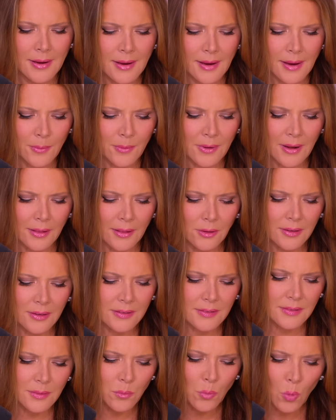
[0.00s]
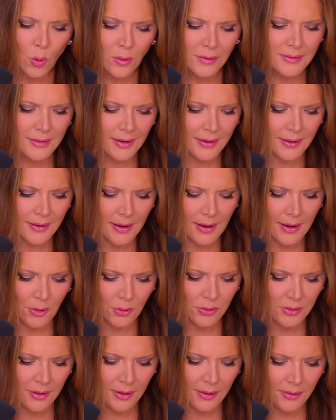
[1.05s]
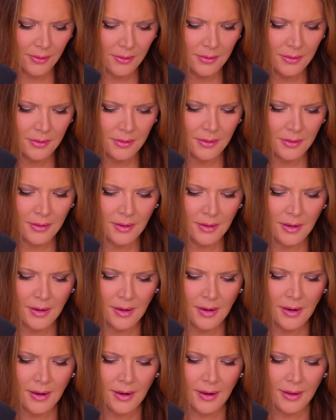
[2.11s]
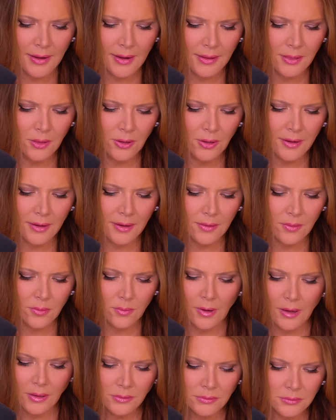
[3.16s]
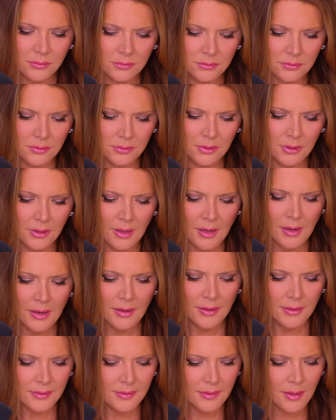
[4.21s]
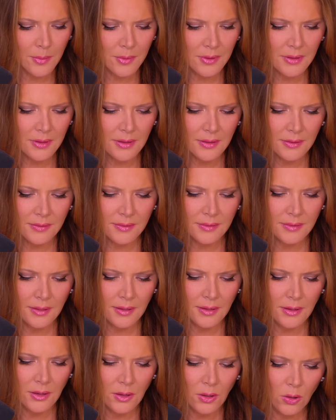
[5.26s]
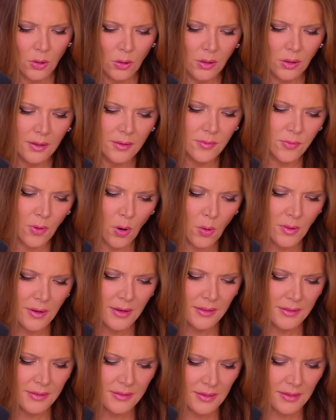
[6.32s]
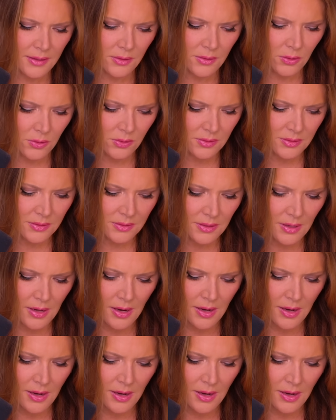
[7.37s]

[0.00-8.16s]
And when I look at some more data out there, and I look at, well, some of these early voting signals,